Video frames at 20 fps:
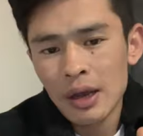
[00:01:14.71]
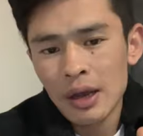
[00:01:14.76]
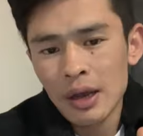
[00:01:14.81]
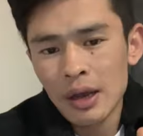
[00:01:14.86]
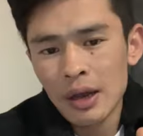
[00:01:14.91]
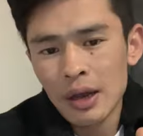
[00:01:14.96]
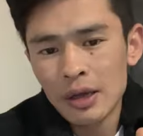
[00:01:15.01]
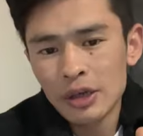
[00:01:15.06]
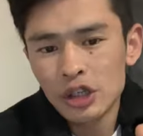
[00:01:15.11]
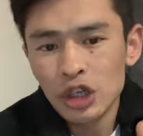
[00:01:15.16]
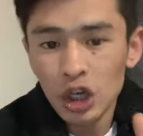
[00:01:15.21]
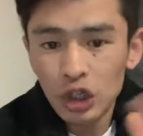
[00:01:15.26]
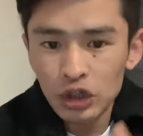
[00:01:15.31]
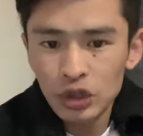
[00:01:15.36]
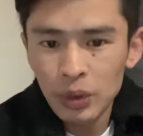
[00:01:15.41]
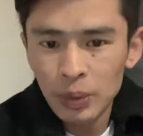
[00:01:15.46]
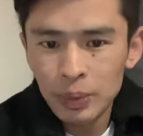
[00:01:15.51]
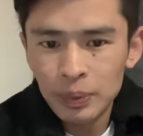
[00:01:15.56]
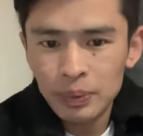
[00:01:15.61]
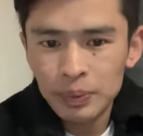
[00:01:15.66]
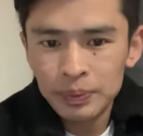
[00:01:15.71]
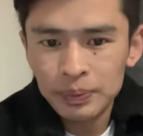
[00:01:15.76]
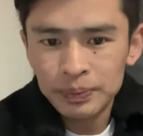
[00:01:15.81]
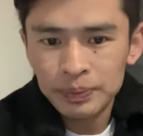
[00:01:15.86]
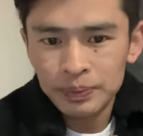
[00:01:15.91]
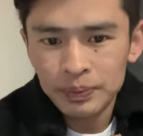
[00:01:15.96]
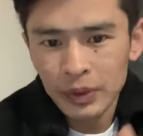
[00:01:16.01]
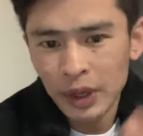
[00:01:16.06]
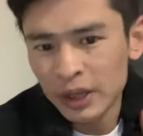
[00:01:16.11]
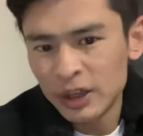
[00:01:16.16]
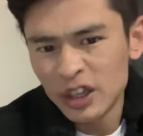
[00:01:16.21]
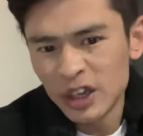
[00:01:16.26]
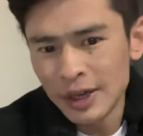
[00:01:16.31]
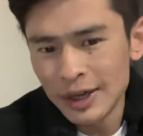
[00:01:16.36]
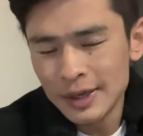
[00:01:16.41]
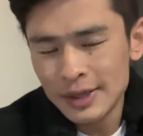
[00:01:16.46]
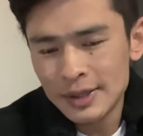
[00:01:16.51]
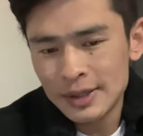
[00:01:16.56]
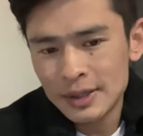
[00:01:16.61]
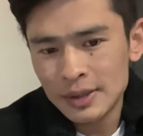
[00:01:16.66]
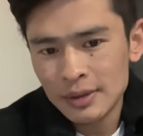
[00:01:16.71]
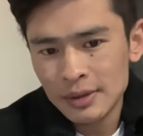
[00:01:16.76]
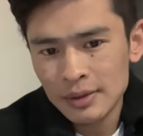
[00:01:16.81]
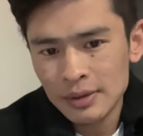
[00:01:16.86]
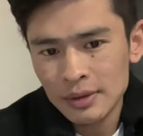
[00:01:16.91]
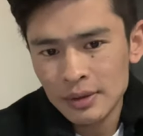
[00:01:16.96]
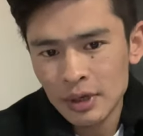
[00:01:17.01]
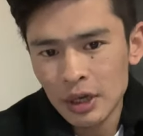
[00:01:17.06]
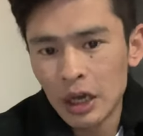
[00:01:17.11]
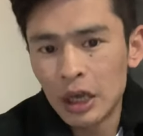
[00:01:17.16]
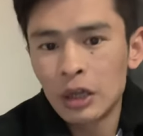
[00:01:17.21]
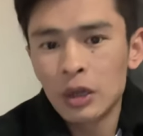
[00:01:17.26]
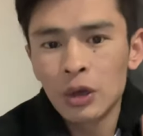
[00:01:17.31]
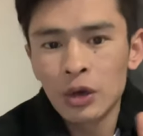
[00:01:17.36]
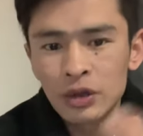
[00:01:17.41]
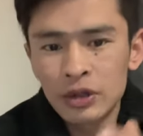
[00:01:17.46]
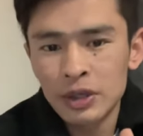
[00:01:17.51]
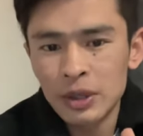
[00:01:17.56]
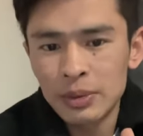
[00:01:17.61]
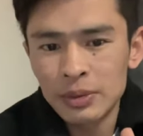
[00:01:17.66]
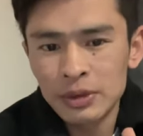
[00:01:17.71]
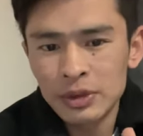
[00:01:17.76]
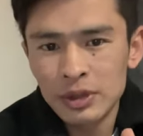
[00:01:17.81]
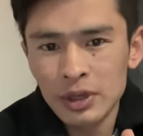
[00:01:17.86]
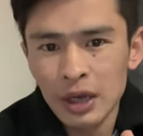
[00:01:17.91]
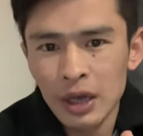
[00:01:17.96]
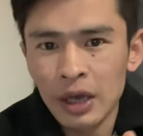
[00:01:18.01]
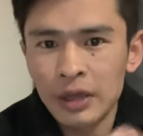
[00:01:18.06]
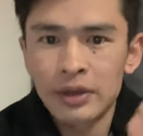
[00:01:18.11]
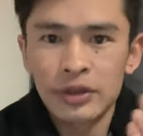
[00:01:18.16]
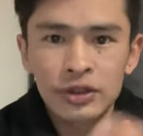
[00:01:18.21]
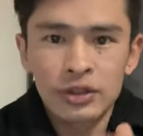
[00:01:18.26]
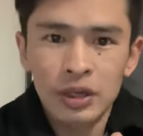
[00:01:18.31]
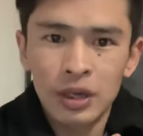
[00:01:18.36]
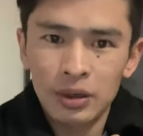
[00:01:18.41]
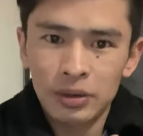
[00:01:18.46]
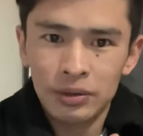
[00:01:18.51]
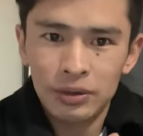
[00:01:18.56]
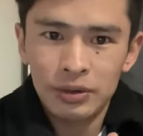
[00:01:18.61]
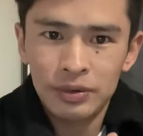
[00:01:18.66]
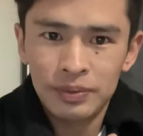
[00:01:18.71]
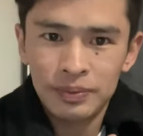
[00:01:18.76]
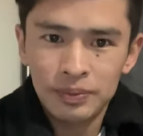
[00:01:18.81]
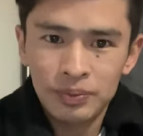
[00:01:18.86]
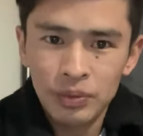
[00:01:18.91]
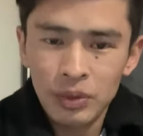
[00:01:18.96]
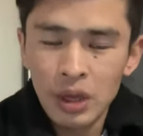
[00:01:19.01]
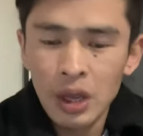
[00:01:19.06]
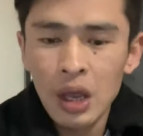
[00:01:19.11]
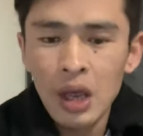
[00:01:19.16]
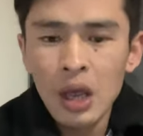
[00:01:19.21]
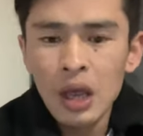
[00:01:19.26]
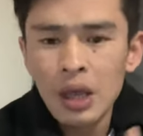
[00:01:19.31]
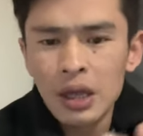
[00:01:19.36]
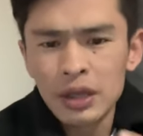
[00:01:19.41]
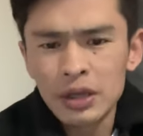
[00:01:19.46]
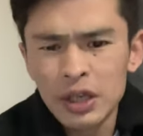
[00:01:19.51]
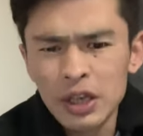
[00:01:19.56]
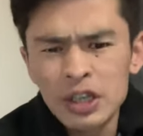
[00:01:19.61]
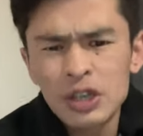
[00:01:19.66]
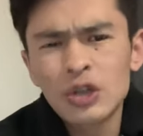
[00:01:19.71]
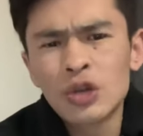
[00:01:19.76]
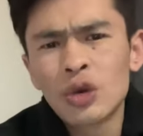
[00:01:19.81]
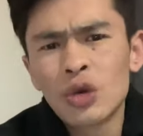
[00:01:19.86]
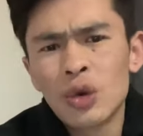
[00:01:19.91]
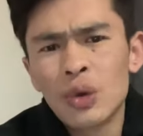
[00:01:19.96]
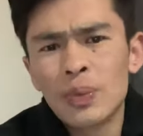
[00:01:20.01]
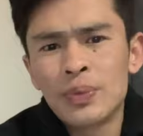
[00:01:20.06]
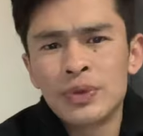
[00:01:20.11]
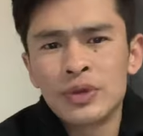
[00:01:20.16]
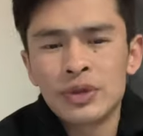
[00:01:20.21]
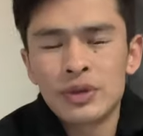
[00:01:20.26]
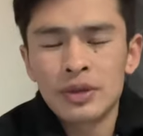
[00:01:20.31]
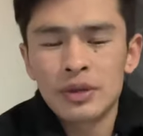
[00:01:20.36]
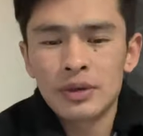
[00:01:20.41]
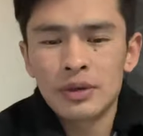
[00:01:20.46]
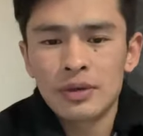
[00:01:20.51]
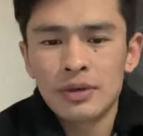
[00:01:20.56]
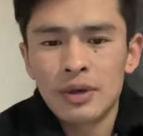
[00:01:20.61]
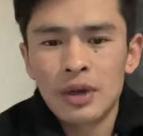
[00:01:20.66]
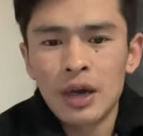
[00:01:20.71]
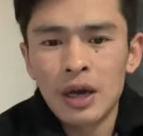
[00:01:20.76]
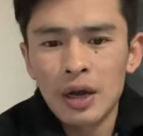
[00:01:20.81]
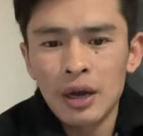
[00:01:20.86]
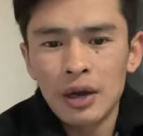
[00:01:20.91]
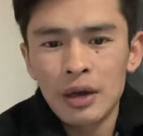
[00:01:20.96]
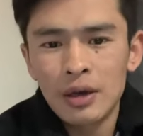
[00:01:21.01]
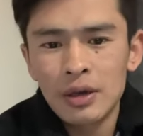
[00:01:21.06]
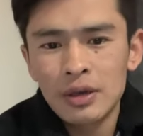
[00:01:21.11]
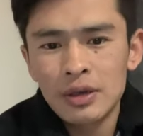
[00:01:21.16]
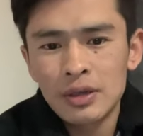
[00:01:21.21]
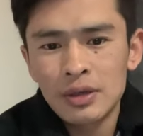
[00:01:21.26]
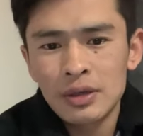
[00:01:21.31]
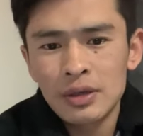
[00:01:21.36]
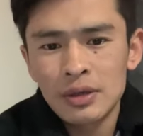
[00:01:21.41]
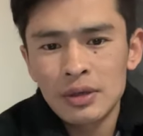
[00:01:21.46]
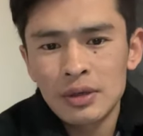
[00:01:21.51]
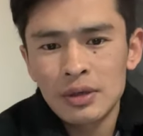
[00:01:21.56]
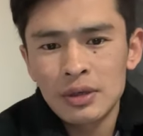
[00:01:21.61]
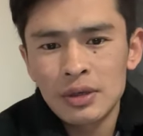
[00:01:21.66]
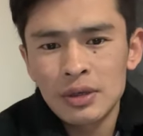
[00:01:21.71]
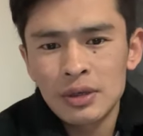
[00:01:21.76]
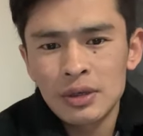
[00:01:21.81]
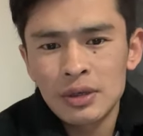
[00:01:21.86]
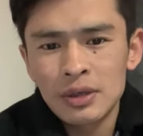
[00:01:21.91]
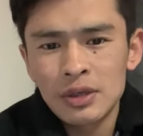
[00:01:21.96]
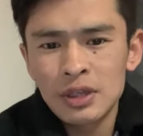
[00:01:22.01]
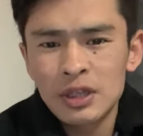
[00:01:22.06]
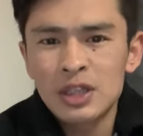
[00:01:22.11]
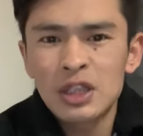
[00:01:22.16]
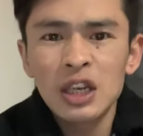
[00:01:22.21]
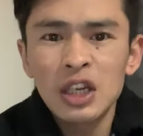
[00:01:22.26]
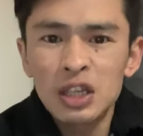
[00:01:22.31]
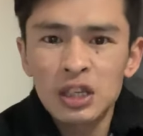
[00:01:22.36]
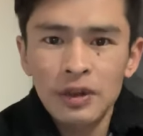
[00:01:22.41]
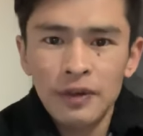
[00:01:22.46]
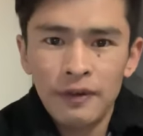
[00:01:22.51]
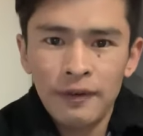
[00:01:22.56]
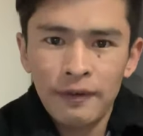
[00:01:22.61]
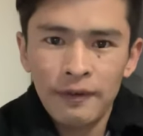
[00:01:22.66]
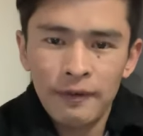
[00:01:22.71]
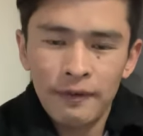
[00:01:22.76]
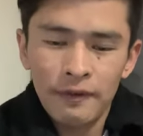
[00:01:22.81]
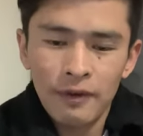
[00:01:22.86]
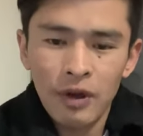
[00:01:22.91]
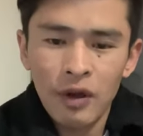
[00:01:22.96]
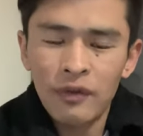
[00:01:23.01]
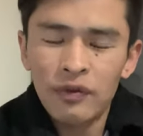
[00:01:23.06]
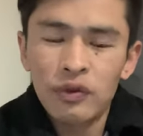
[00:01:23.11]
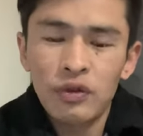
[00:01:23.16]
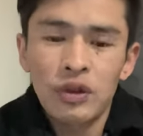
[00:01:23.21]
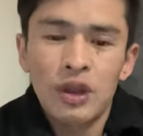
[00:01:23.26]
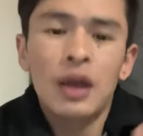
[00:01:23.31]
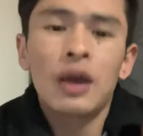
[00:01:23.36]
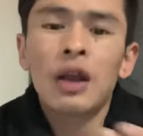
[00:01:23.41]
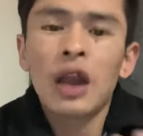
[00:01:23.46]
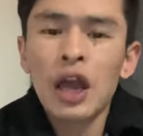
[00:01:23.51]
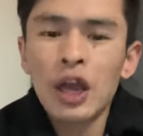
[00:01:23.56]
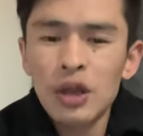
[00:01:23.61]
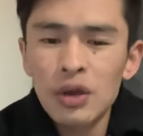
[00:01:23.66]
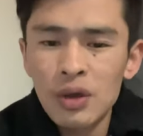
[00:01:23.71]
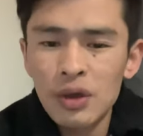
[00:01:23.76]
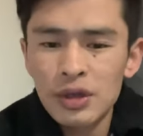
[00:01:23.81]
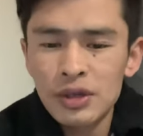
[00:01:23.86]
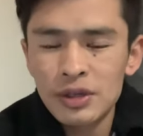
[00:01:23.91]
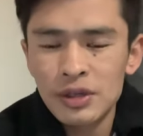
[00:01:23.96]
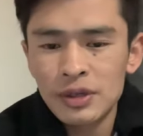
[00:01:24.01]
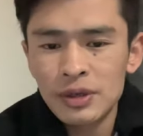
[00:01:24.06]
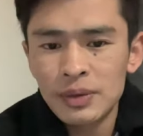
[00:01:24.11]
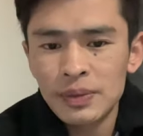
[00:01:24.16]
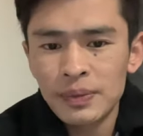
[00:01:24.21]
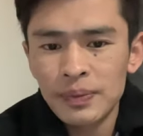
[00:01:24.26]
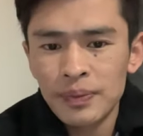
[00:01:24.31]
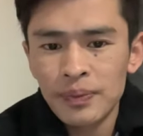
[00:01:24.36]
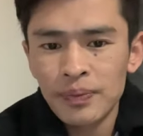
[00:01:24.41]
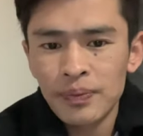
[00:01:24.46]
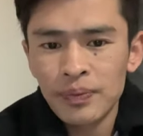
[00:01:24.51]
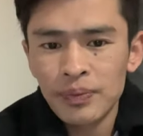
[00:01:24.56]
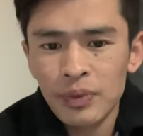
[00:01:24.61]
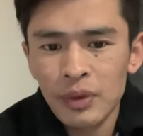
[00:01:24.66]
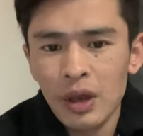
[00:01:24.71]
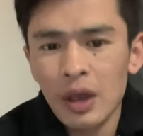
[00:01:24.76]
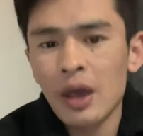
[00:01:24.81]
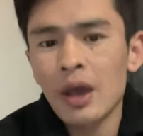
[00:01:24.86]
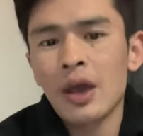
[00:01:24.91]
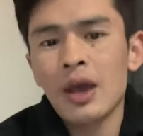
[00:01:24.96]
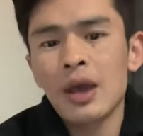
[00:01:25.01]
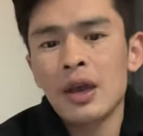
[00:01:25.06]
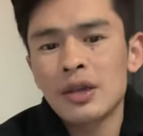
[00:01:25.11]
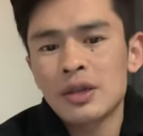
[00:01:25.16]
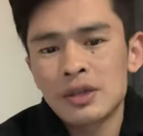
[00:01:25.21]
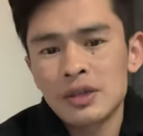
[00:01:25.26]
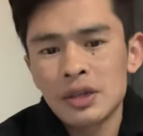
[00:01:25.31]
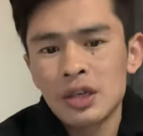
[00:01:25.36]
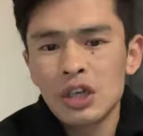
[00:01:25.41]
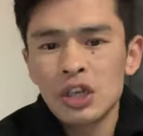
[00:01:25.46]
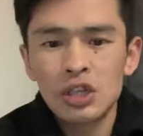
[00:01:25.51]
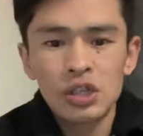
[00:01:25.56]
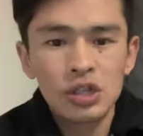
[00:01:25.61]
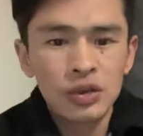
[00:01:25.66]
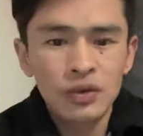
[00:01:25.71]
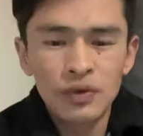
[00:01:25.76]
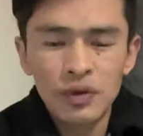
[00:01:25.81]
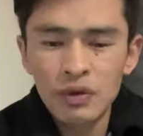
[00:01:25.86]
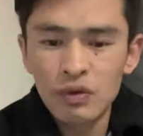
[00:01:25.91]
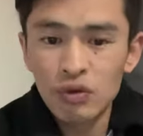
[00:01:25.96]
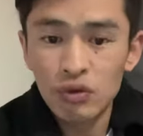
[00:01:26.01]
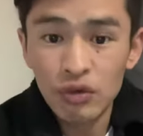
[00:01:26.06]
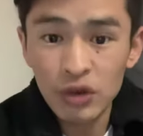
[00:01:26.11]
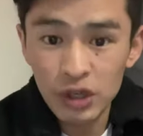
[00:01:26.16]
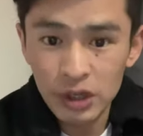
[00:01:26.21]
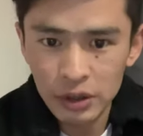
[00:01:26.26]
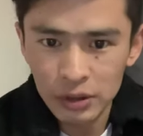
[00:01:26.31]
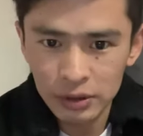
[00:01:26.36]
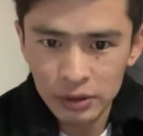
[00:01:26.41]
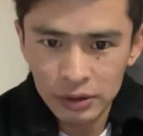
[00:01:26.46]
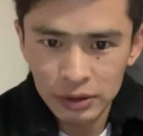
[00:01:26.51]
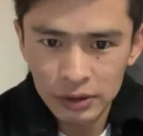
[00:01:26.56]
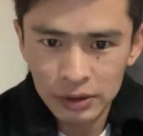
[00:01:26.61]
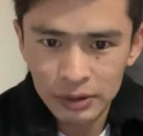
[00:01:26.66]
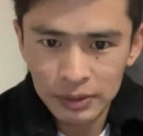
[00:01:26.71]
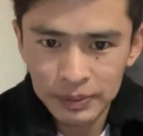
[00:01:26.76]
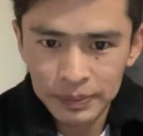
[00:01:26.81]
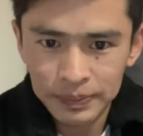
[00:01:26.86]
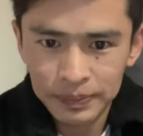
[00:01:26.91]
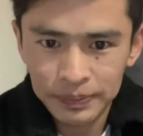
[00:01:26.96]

Shashok at the east, and Hotsams at the south. These groups are distinctive of their language and different rituals.